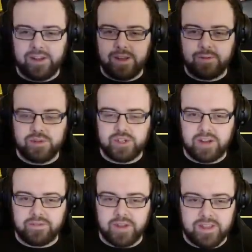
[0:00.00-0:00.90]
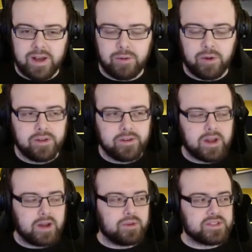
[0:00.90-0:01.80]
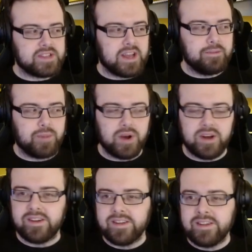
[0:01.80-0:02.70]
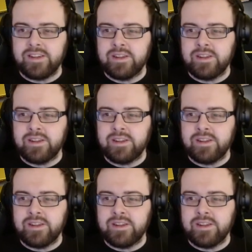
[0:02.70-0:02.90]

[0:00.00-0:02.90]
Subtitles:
bit unlucky with the traffic in that one, I will say, but